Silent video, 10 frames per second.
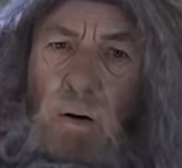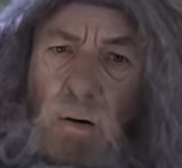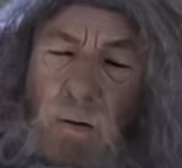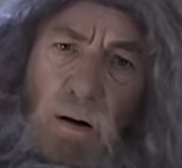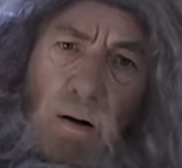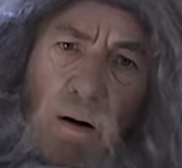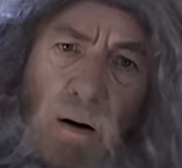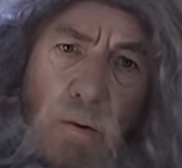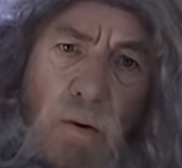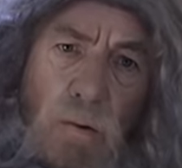Sir,
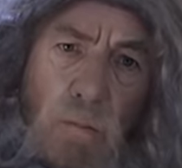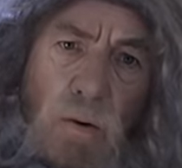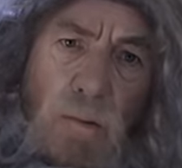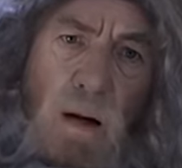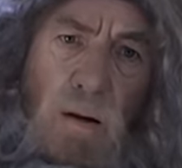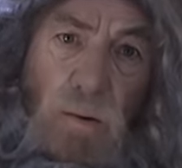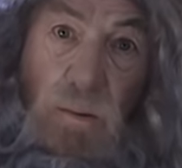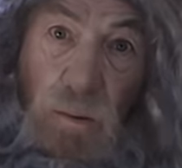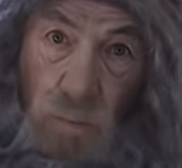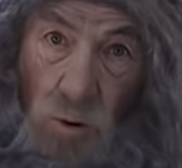I would have liked
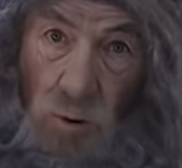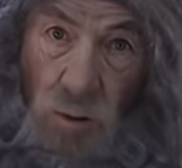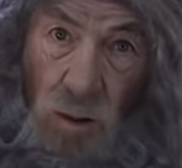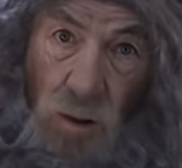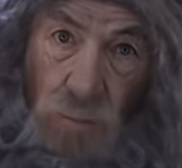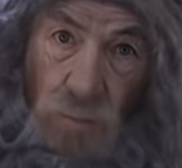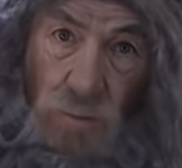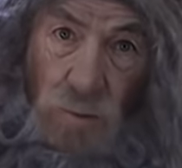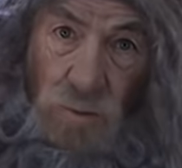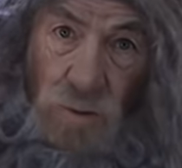some more time
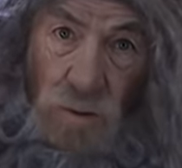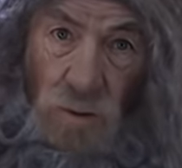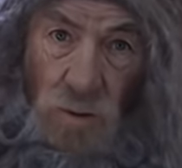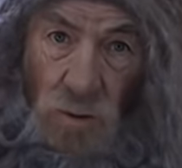to finish the